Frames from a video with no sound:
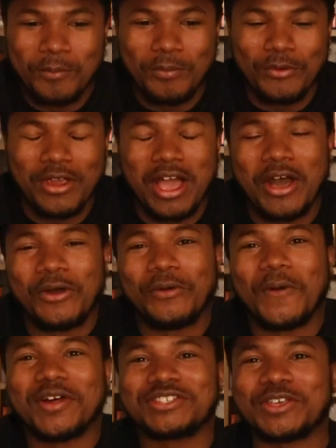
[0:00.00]

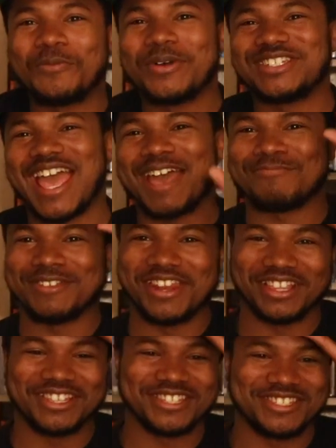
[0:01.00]
Bro, so much happened.
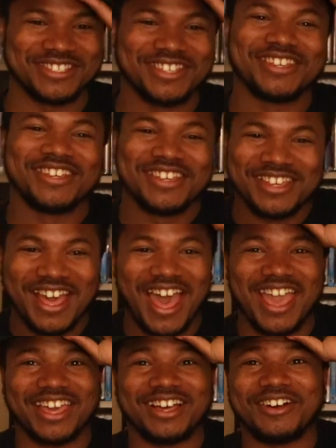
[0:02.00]

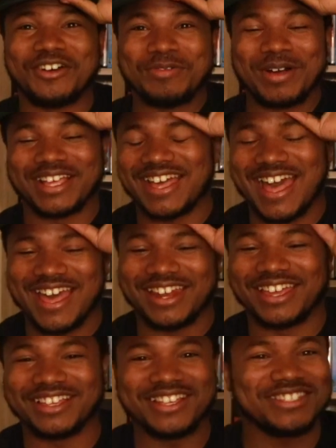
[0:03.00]
Oh my god,
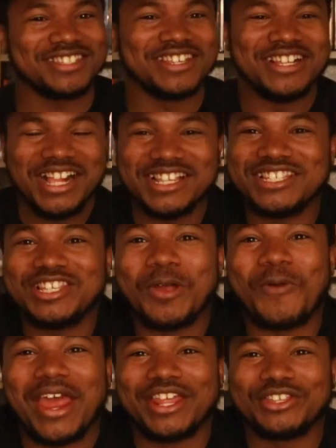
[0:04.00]
let's just
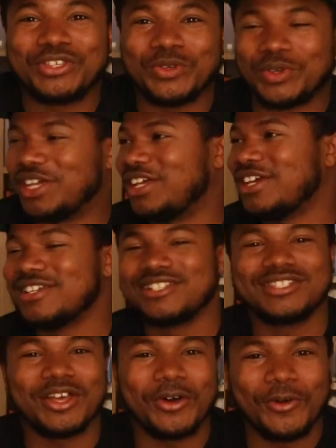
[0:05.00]
jump right into it.
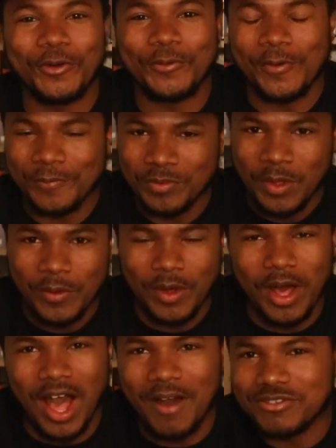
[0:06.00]
So
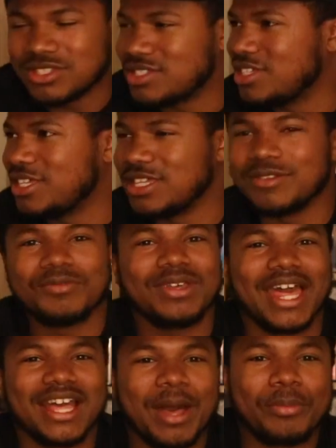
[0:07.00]
obviously we
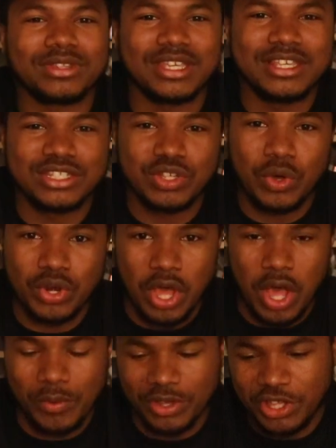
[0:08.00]
got a couple things going
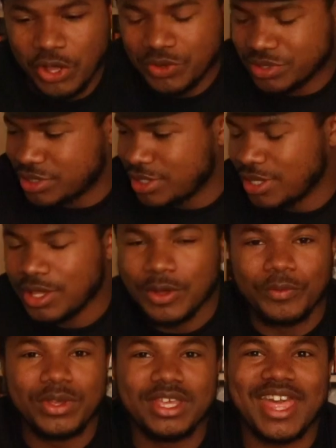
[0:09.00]
on with Ghost.
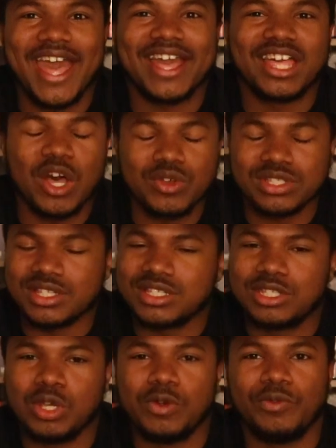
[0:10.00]
We got Ghost and
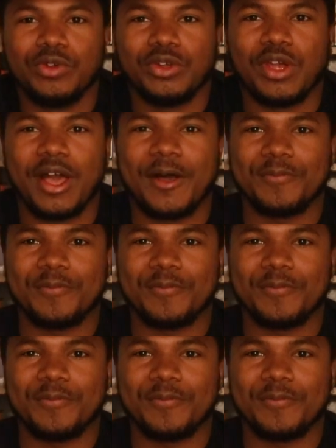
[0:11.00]
Silver.